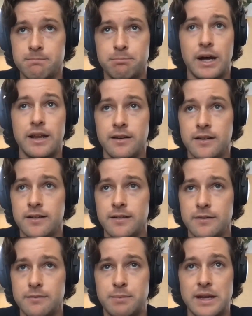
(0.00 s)
But
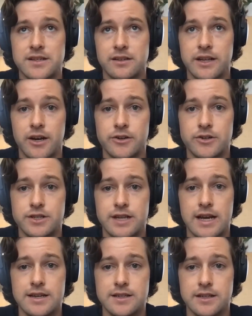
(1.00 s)
basically
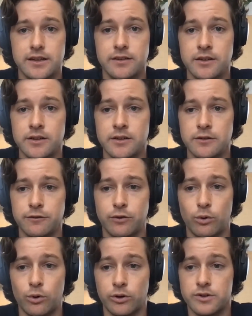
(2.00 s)
understanding
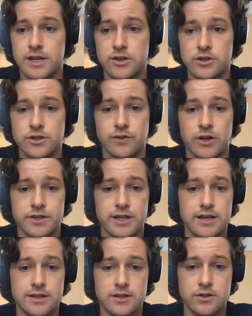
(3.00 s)
for organizations of all
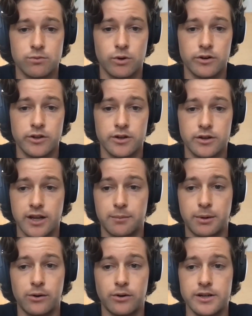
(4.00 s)
sizes, what are the kind of
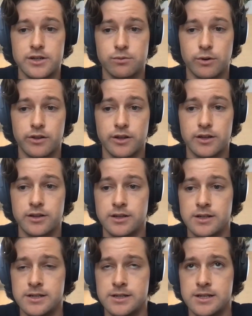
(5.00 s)
priorities, what are the
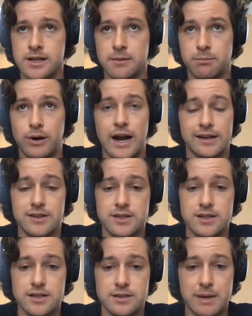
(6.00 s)

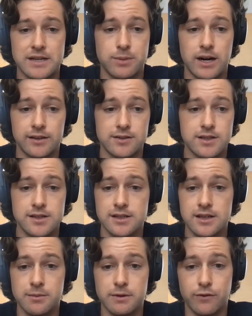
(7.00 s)
practices, best practices that
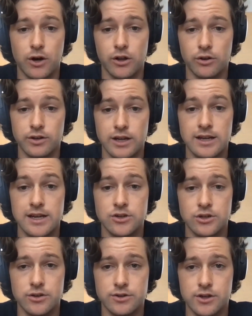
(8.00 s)
need to be followed in
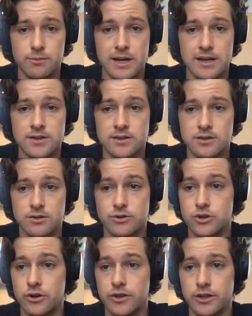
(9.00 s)
each of those domains to
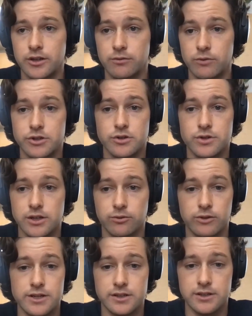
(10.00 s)
ensure that you're reducing
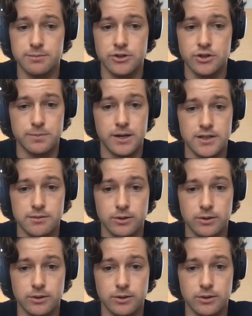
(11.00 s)
risk as much as possible.